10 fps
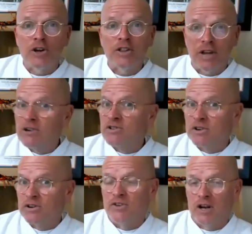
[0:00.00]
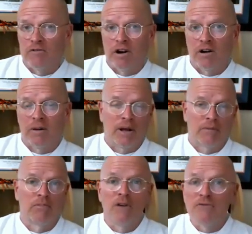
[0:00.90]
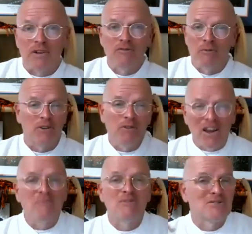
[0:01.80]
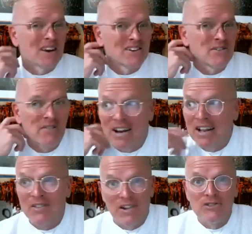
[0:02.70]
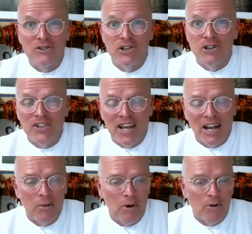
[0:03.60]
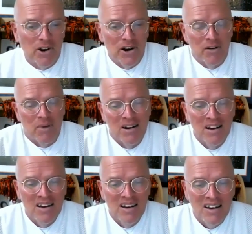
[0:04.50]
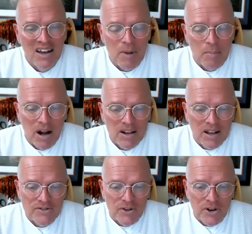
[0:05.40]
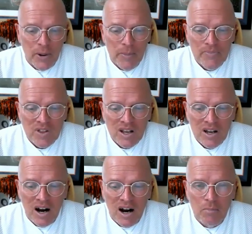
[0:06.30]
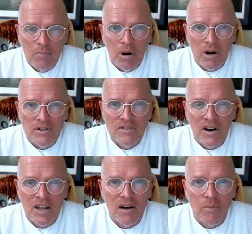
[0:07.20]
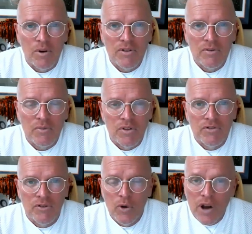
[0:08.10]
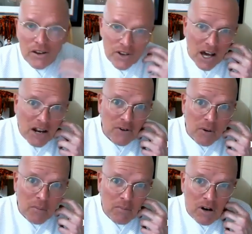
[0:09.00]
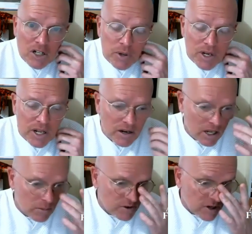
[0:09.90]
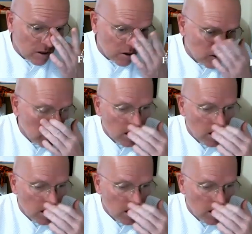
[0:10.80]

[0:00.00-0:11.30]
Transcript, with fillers: Ethan Anderson in the second round. I mean, I've loved it from the UVA perspective. I've got an Ethan Anderson jersey hanging up over here in my my podcast studio. Um, uh, but yeah, with with two guys ahead of him, Rutschman and, and Basallo,